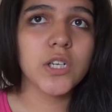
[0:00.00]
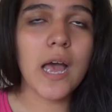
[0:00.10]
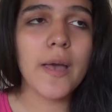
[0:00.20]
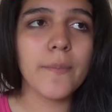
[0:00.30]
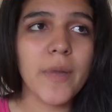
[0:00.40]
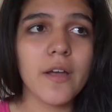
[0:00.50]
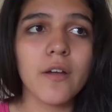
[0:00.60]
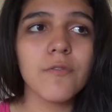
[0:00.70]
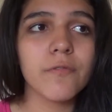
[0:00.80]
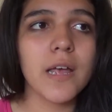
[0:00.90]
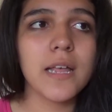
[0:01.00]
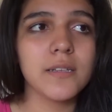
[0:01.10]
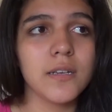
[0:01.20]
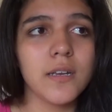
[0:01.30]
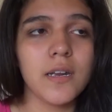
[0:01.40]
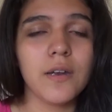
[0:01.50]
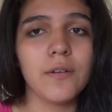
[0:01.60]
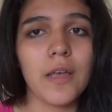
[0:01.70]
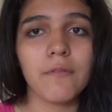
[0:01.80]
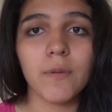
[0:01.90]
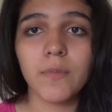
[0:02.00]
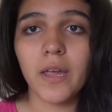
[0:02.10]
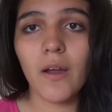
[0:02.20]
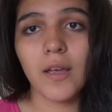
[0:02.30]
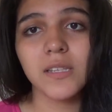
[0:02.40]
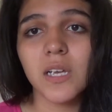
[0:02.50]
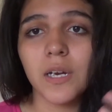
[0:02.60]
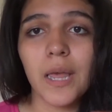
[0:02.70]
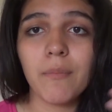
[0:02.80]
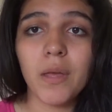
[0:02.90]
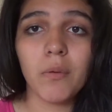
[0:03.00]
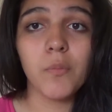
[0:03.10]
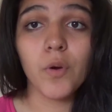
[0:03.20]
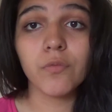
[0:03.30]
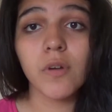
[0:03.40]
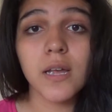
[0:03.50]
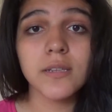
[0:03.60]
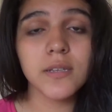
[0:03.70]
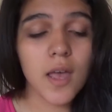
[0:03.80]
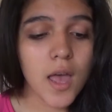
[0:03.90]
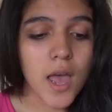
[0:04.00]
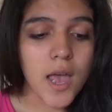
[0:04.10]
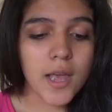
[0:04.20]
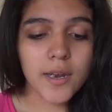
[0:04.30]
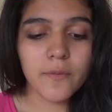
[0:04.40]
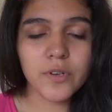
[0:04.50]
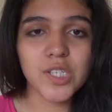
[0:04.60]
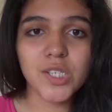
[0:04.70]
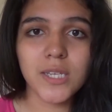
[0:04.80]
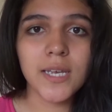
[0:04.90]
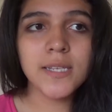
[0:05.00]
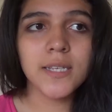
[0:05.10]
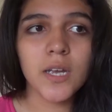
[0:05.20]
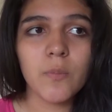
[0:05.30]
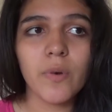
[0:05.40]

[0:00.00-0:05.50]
I met her friends, and then like from there I started like making more friends, and it was just easier.